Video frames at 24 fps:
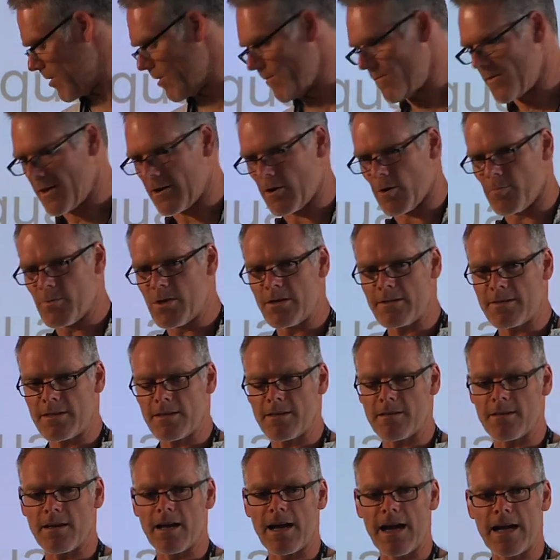of the
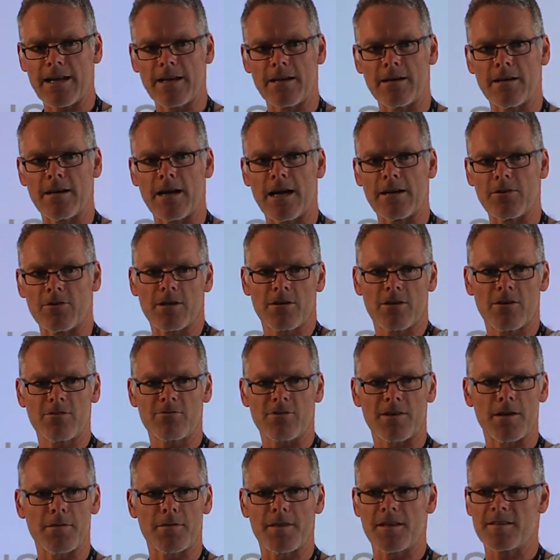community, and, and on the
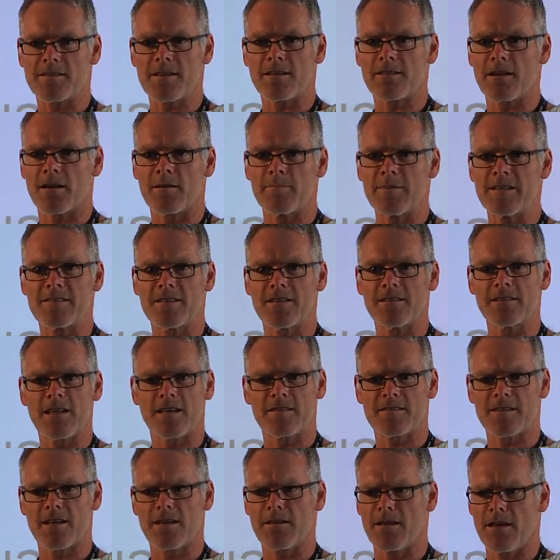contrary, things that are missing that
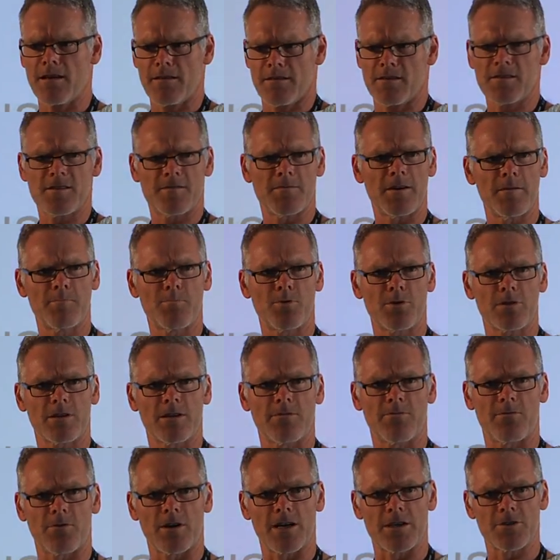say, hey, this is very
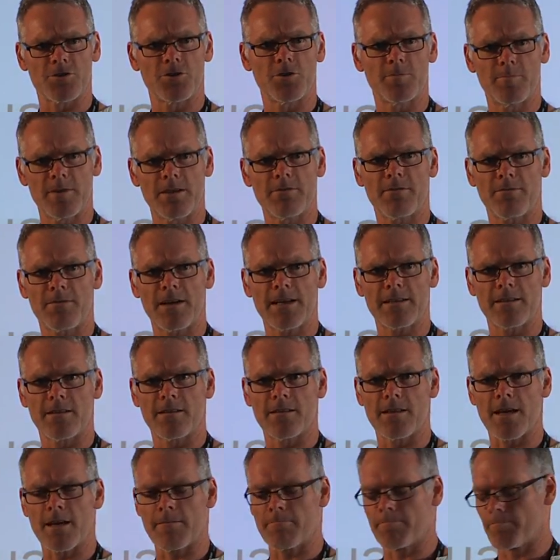important for us, should be reflected
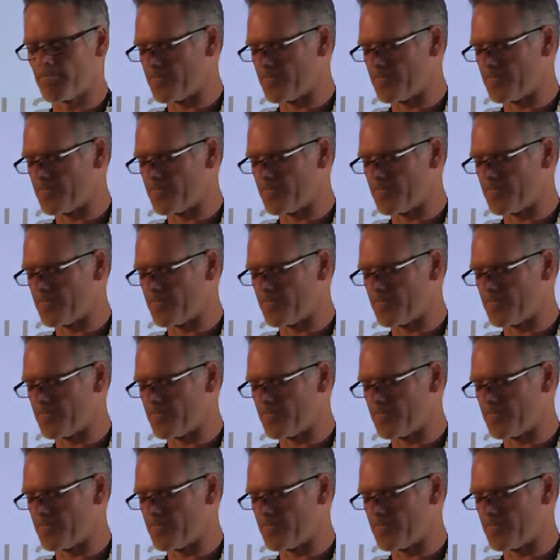there.